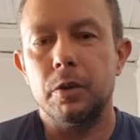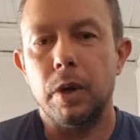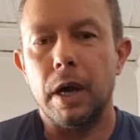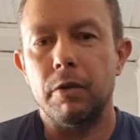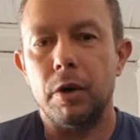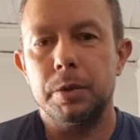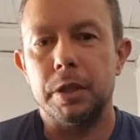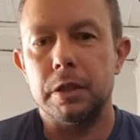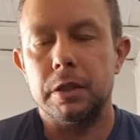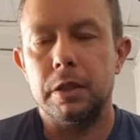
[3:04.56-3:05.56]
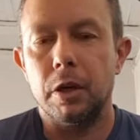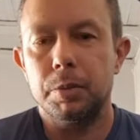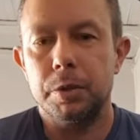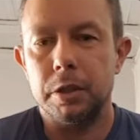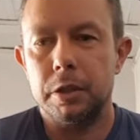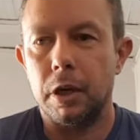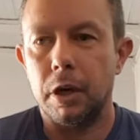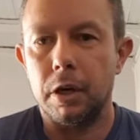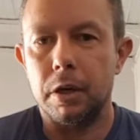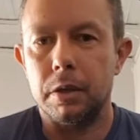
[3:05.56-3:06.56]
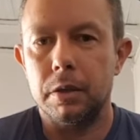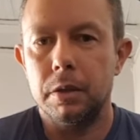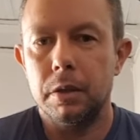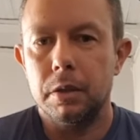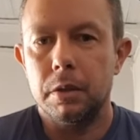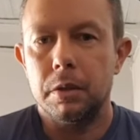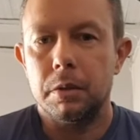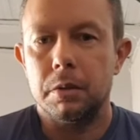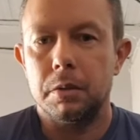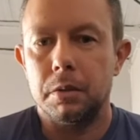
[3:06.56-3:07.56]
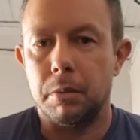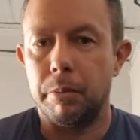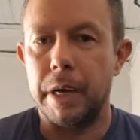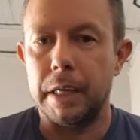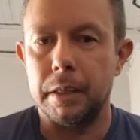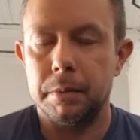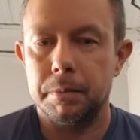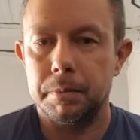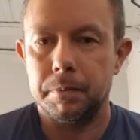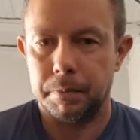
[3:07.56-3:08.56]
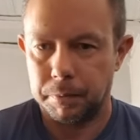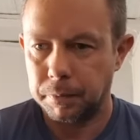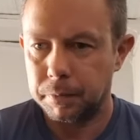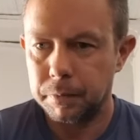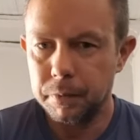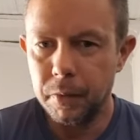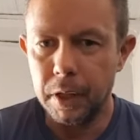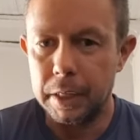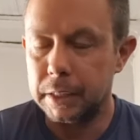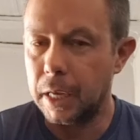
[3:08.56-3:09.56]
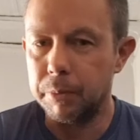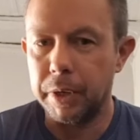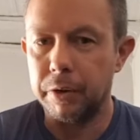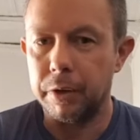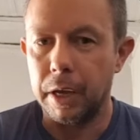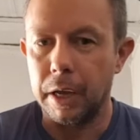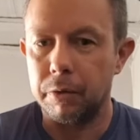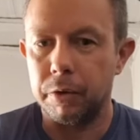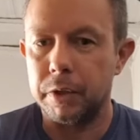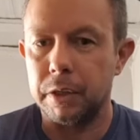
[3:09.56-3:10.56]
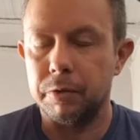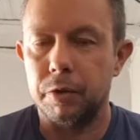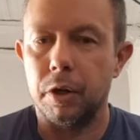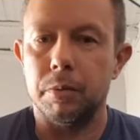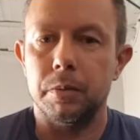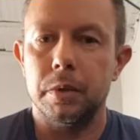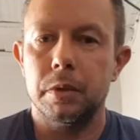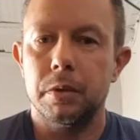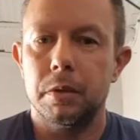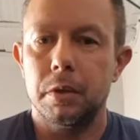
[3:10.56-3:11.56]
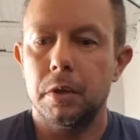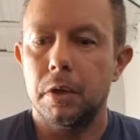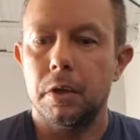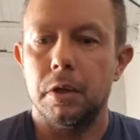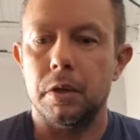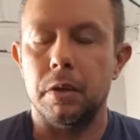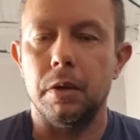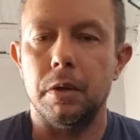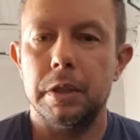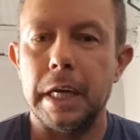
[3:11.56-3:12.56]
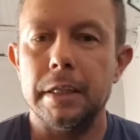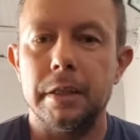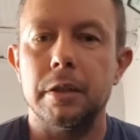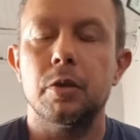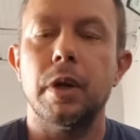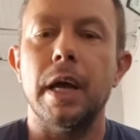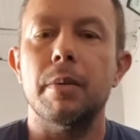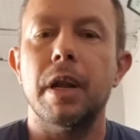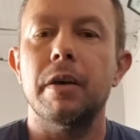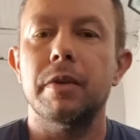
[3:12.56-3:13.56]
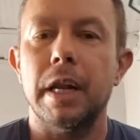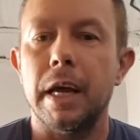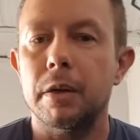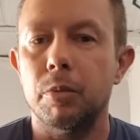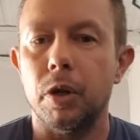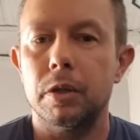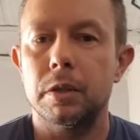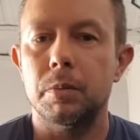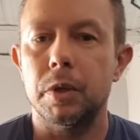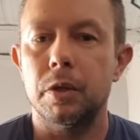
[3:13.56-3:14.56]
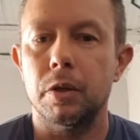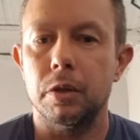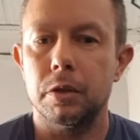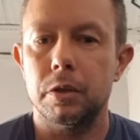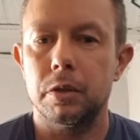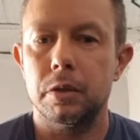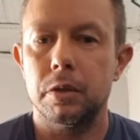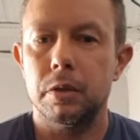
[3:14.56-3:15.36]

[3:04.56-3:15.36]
we have options. The options are many. It can be everything from changing to the M11 head bolts, because